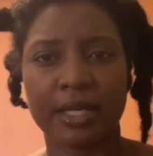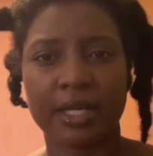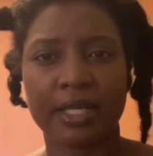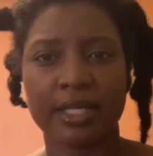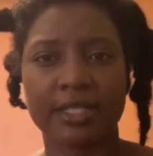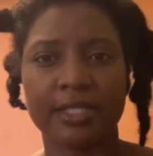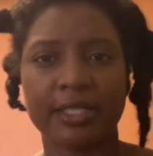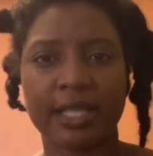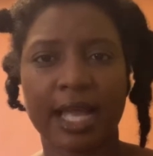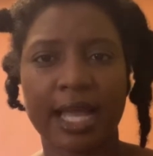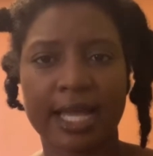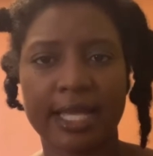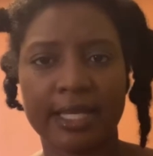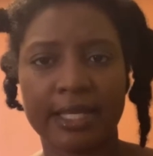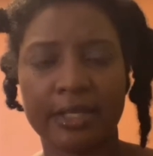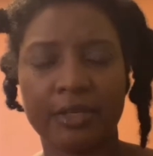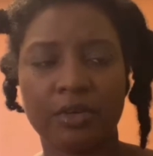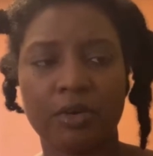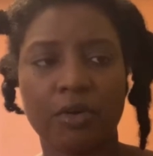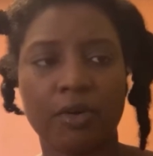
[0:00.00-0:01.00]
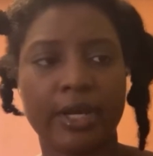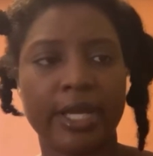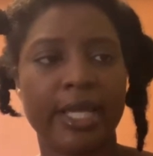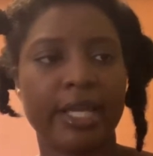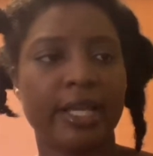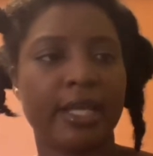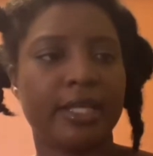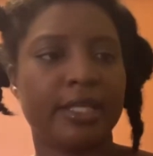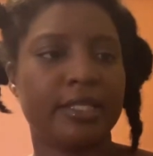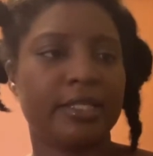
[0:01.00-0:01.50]
It's island
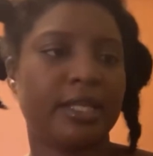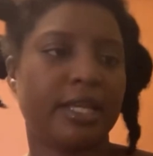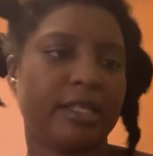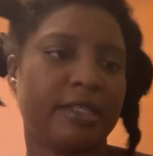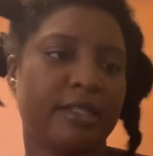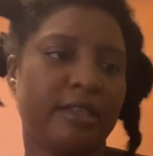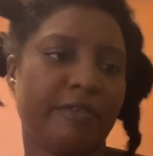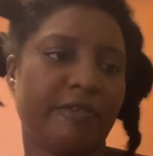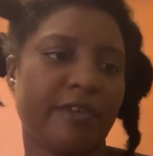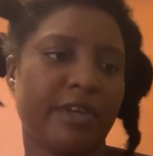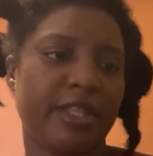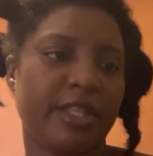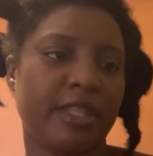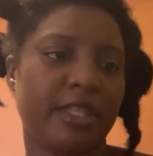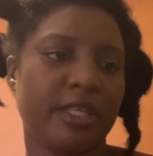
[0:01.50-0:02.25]
oil, and it has different